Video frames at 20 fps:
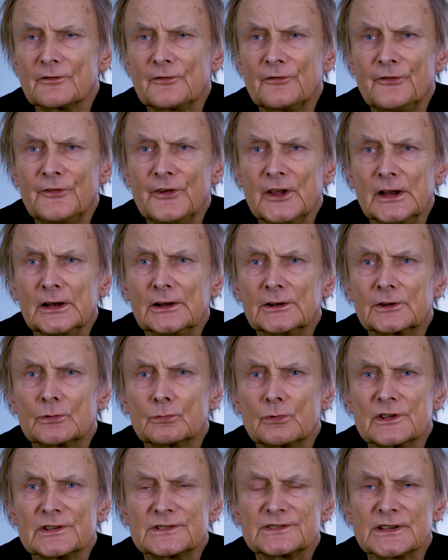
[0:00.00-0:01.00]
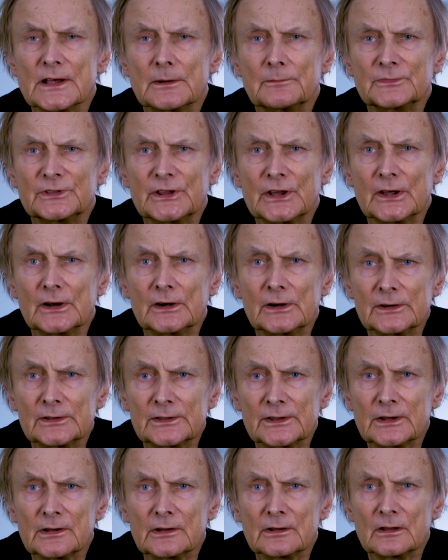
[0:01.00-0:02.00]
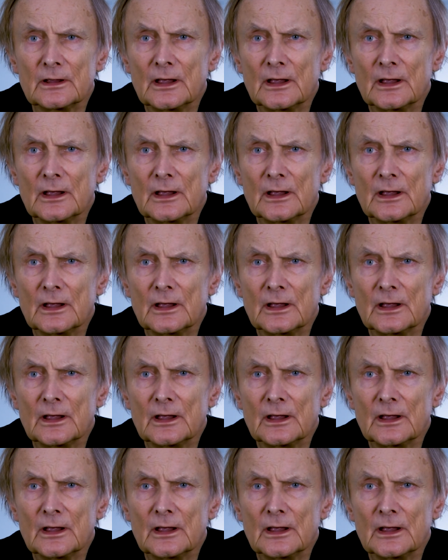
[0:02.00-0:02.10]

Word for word: filled with some dirt